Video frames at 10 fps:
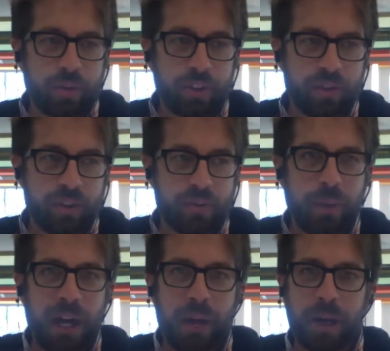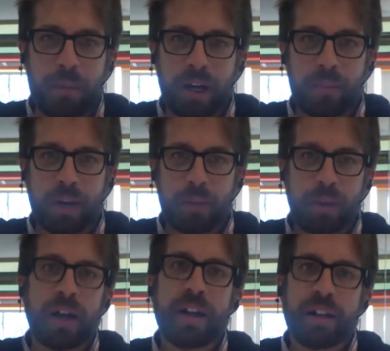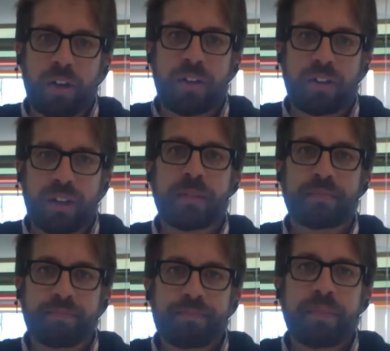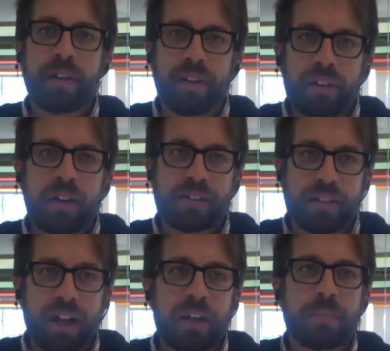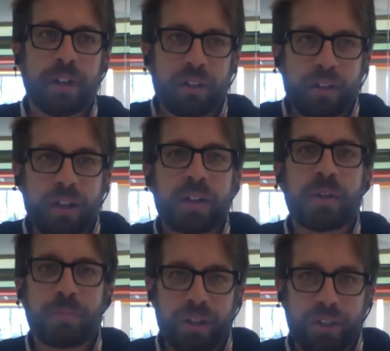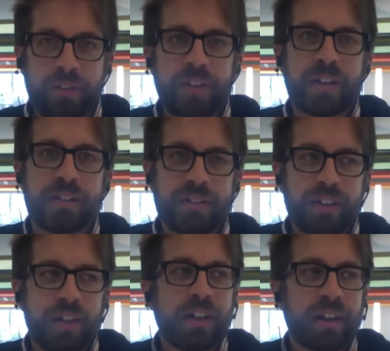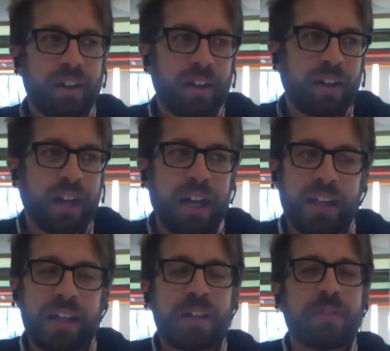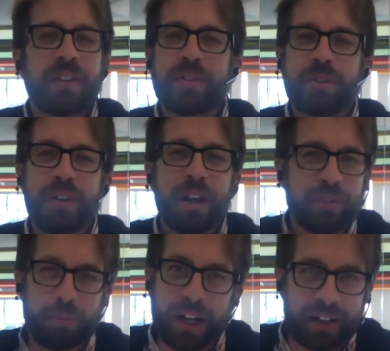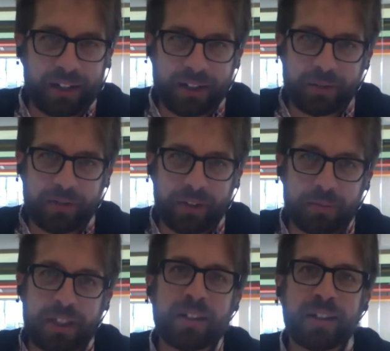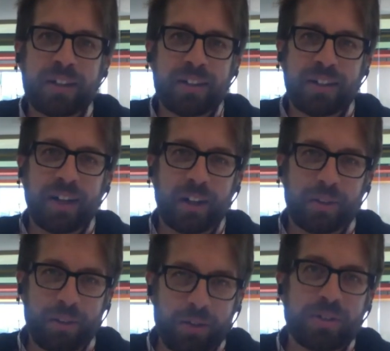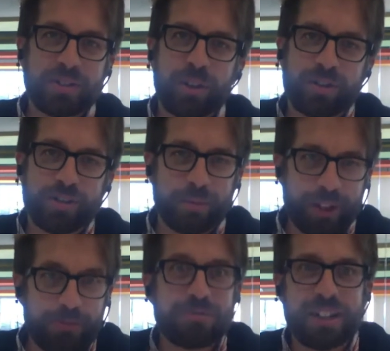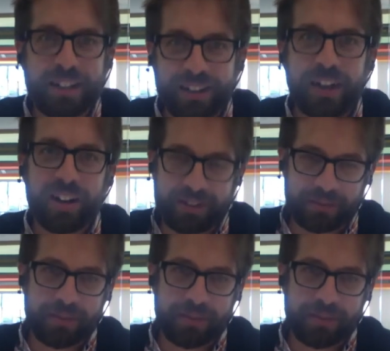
of just buy all the time. It's got to be a little bit of this, hey, even if you never buy anything from me, you just learned something really awesome.